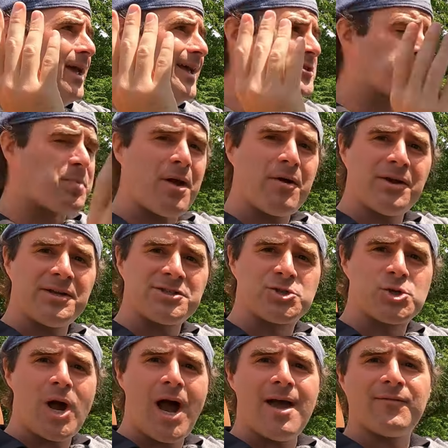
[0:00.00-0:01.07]
Experienced
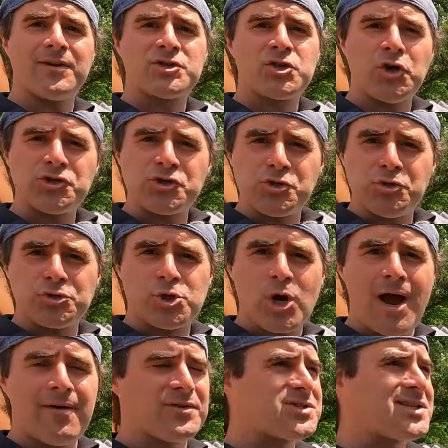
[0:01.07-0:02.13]
drivers, old school
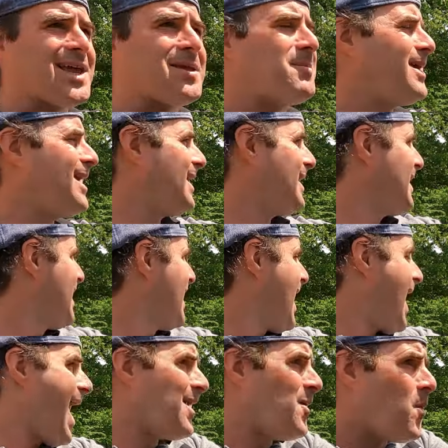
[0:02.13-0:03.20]
drivers like me,
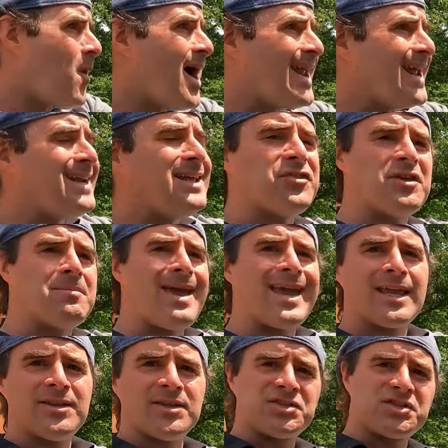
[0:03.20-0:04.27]
I don't want anything
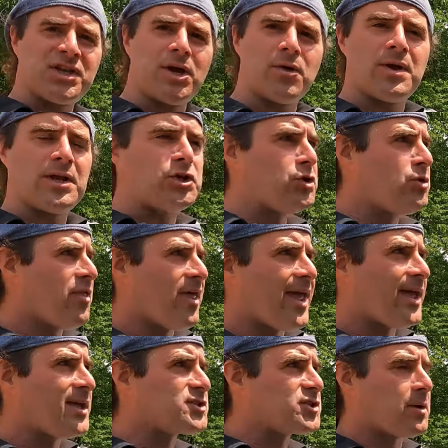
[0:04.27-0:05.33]
making the steering do
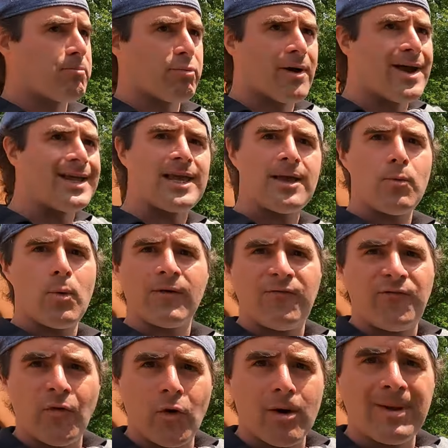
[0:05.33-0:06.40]
this or braking what
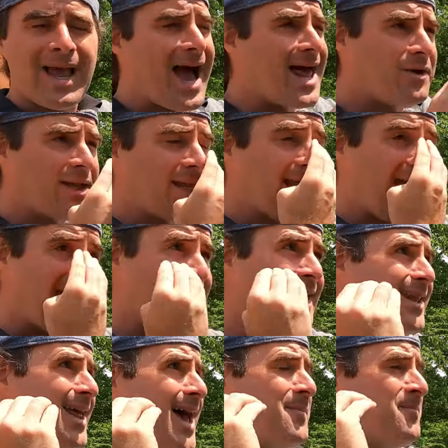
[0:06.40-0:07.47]
for me. I don't need any
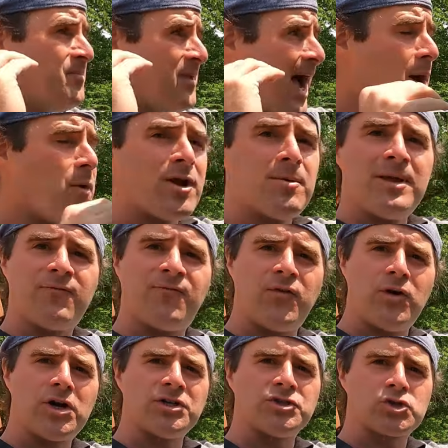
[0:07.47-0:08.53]
of that. I want to be in
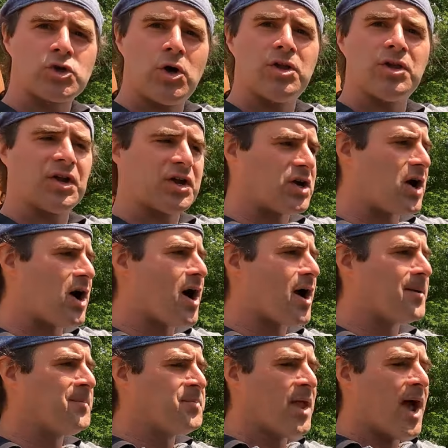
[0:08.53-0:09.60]
full control of the
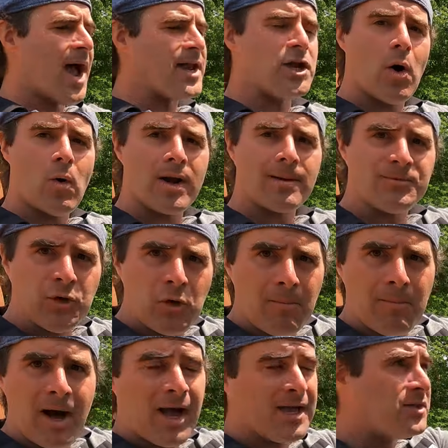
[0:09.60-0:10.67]
car. I know what I'm doing
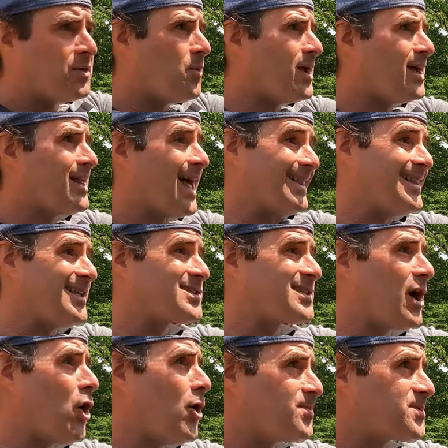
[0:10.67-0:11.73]
behind the wheel. At least
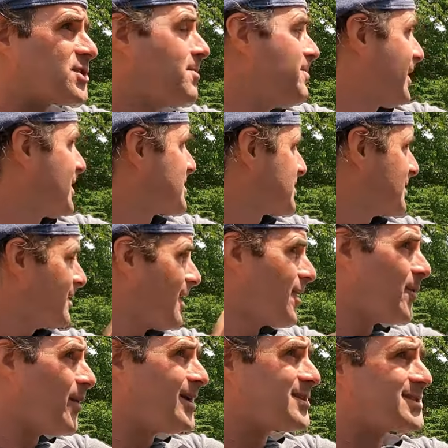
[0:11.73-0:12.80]
I hope so, because
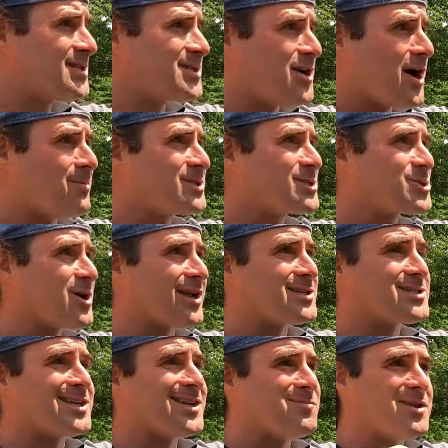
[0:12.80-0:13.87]
otherwise this garbage truck
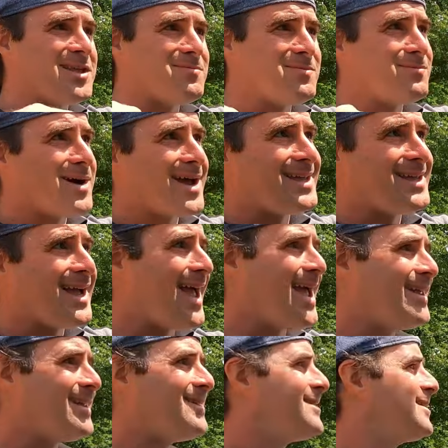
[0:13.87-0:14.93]
is going to be my
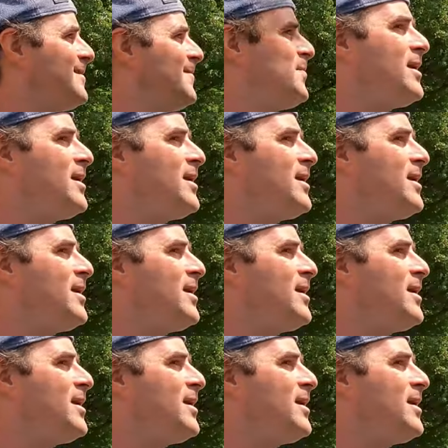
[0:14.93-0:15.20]
end.